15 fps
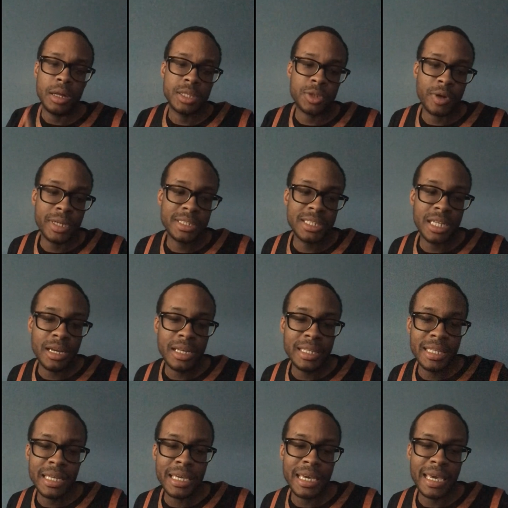ACL. He
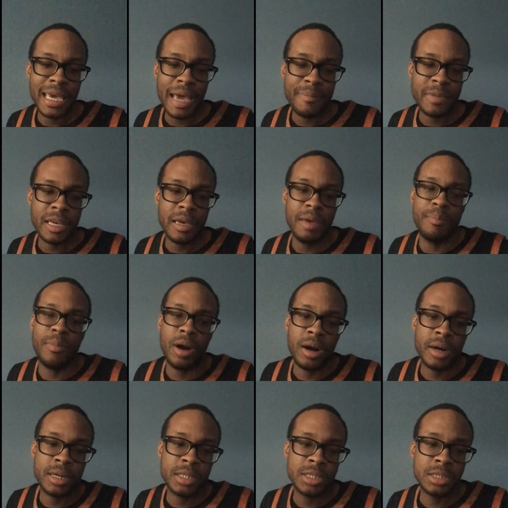did happen in
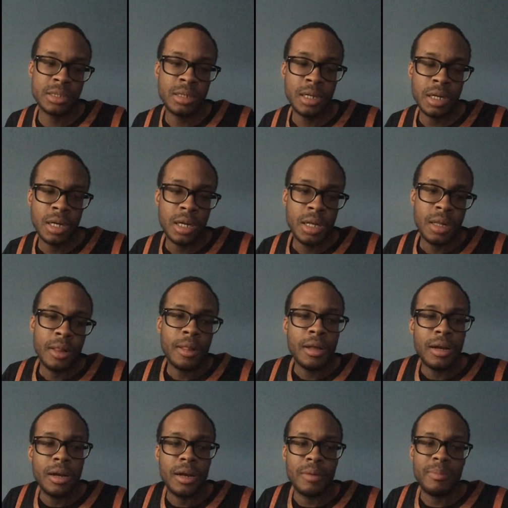March.
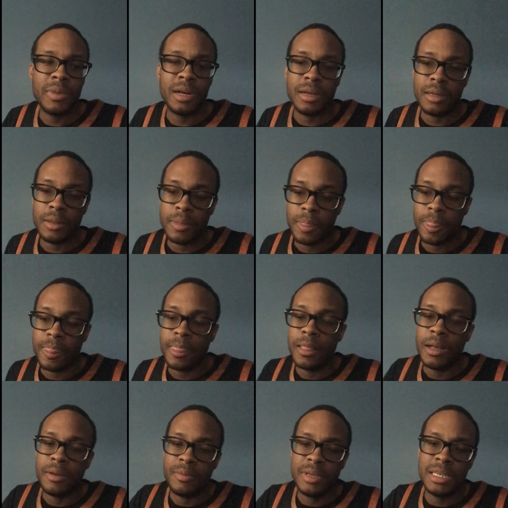But
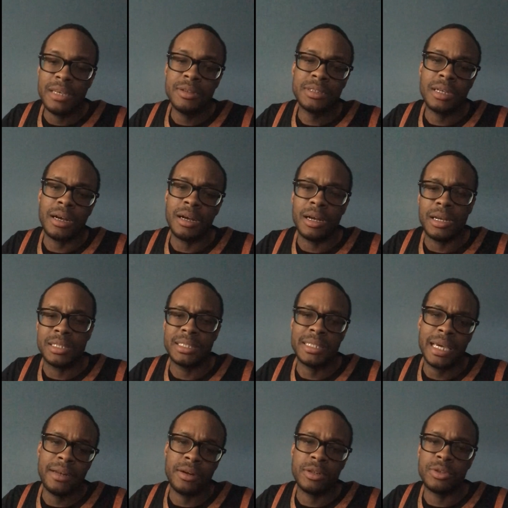it was a
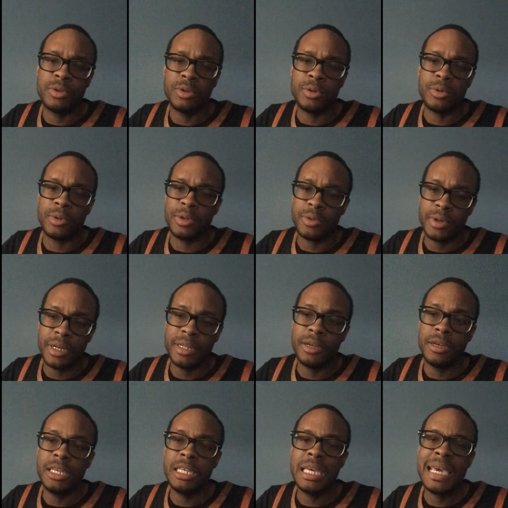standard three-year deal.
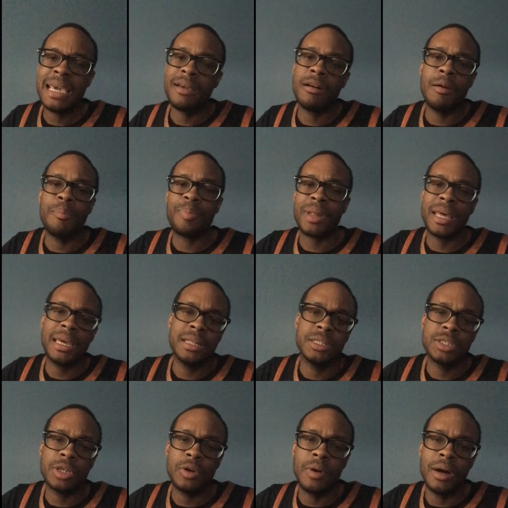He ain't going to play
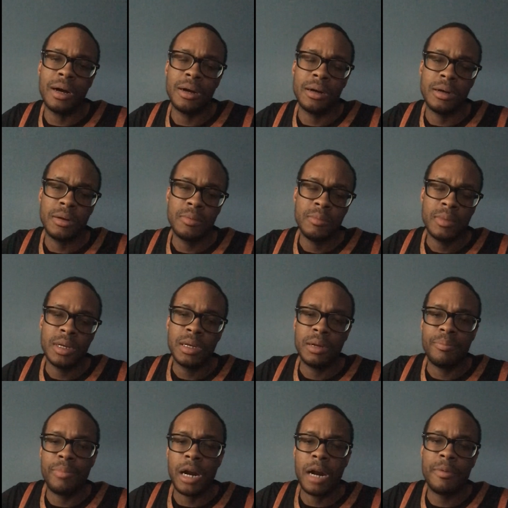until
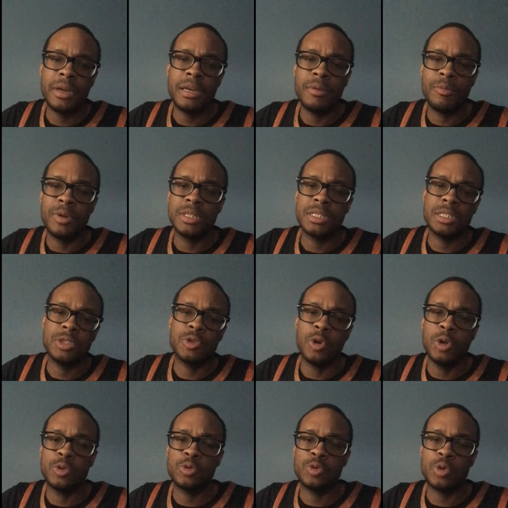probably once
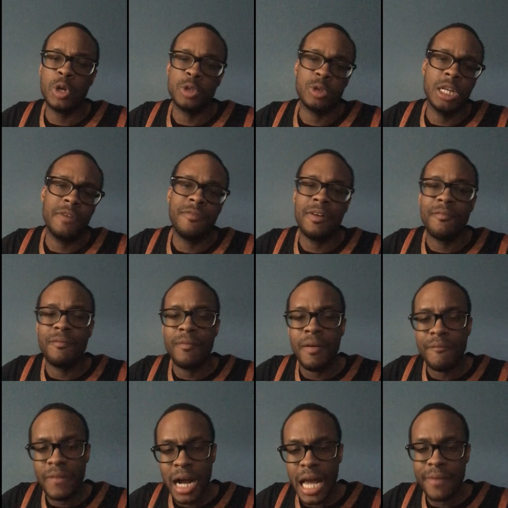
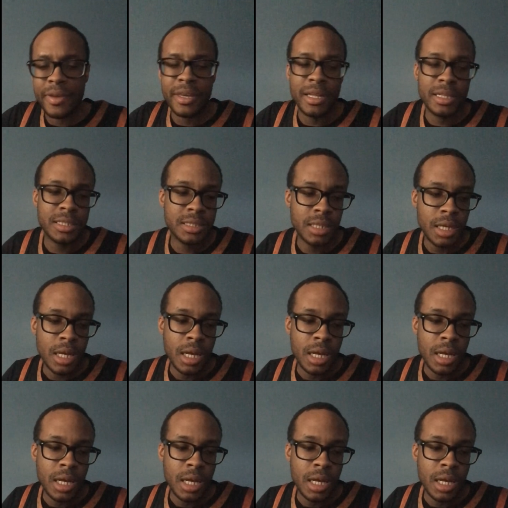2025 hits.